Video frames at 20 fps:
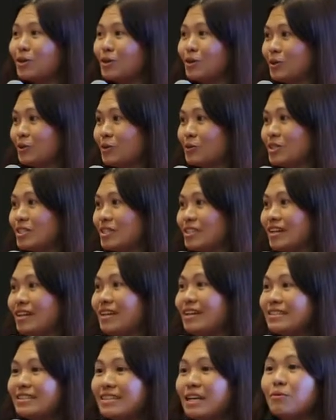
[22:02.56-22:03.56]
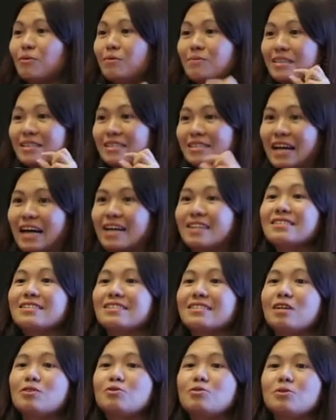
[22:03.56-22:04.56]
So it uses
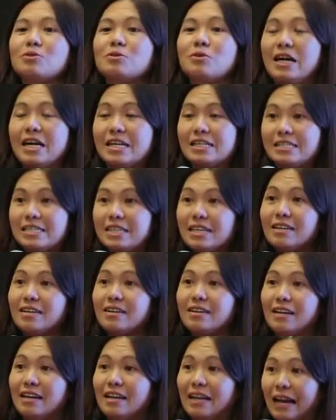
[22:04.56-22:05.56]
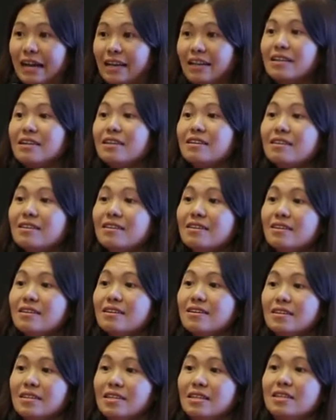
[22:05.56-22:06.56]
colorful pictures and games
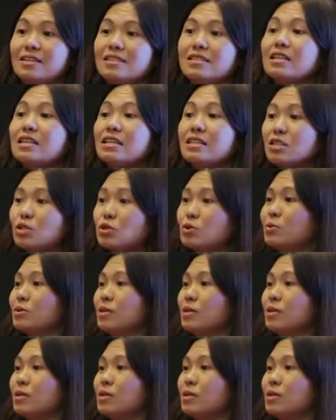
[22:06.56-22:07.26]
to